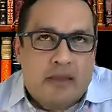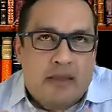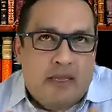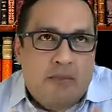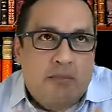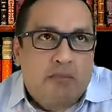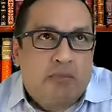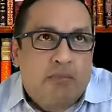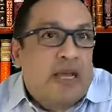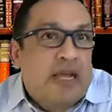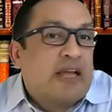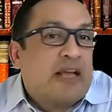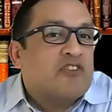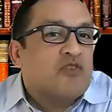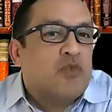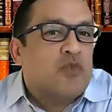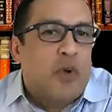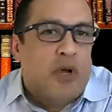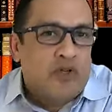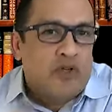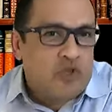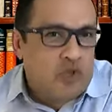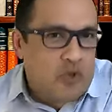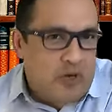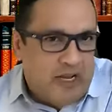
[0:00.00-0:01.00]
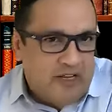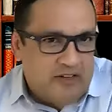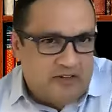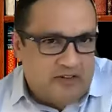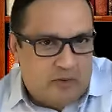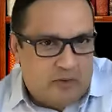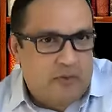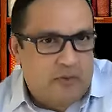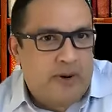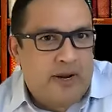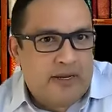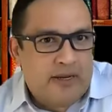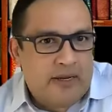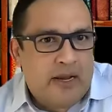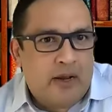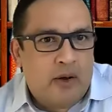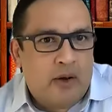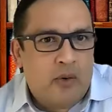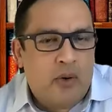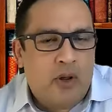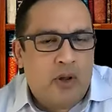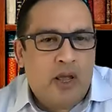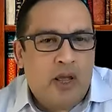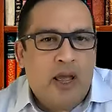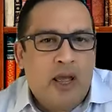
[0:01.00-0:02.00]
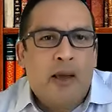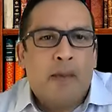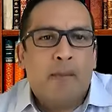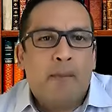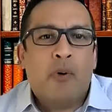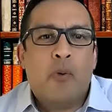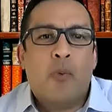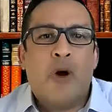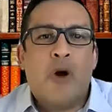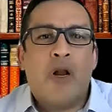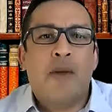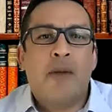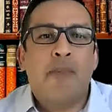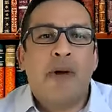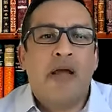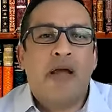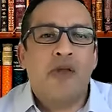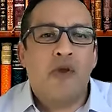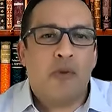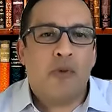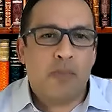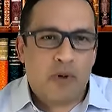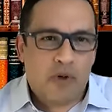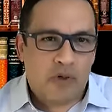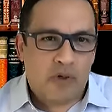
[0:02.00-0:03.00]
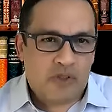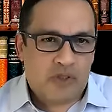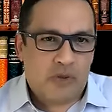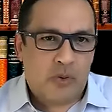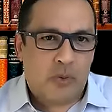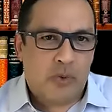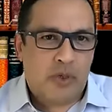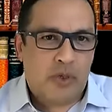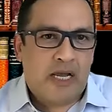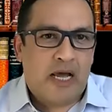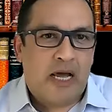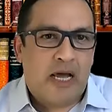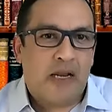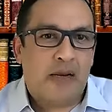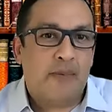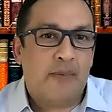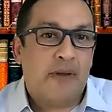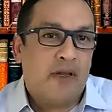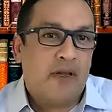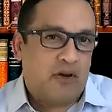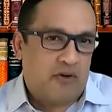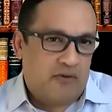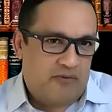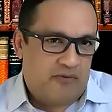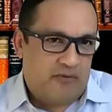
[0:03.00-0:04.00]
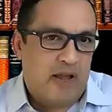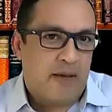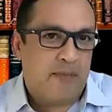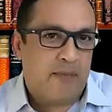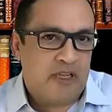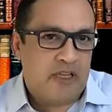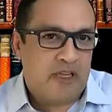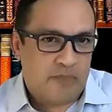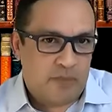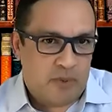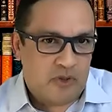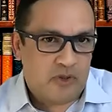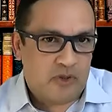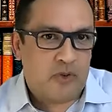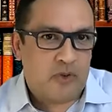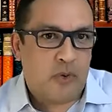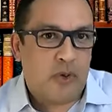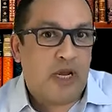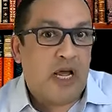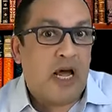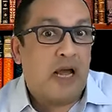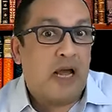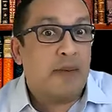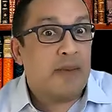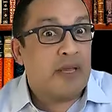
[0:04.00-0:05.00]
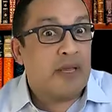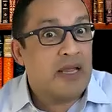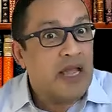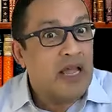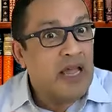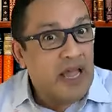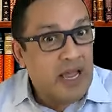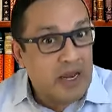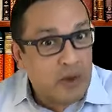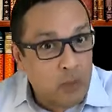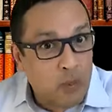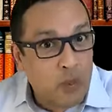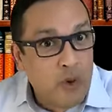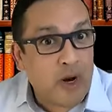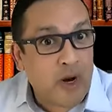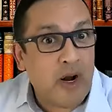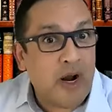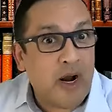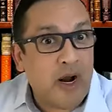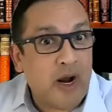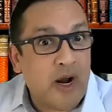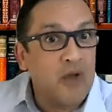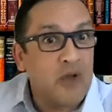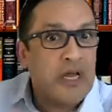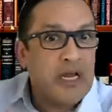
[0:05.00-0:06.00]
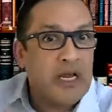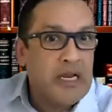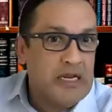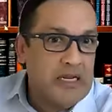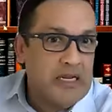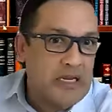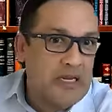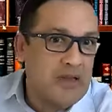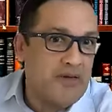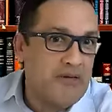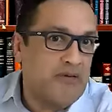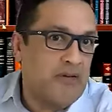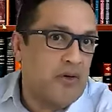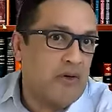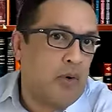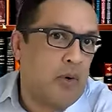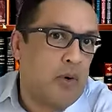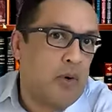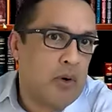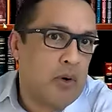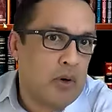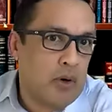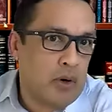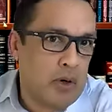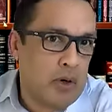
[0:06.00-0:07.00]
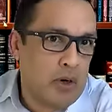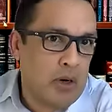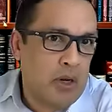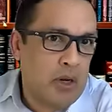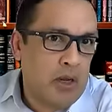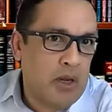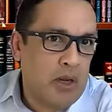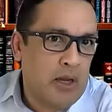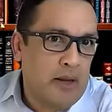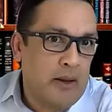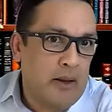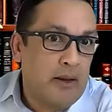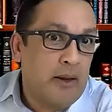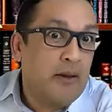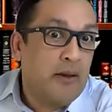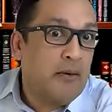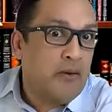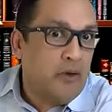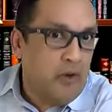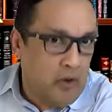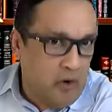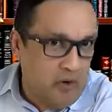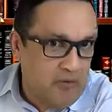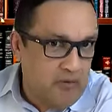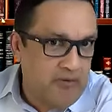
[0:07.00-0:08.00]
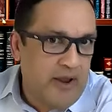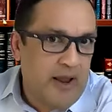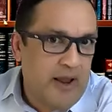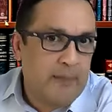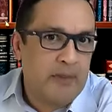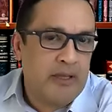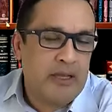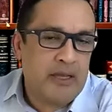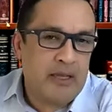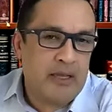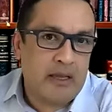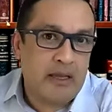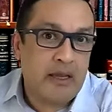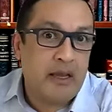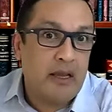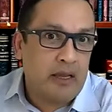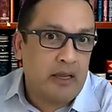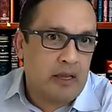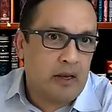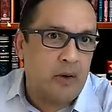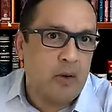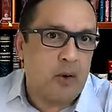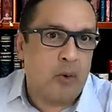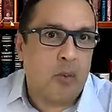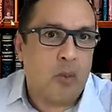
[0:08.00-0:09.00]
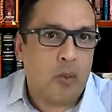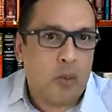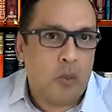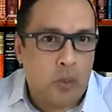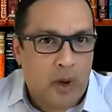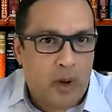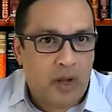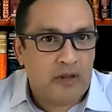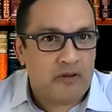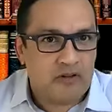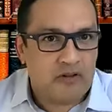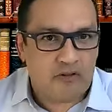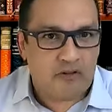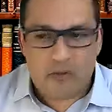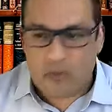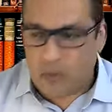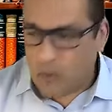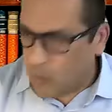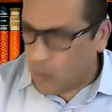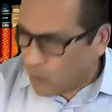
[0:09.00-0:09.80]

the biggest wealth transfer right now, but what about your personal economy and your family's personal economy? And where are you going to leave your family, once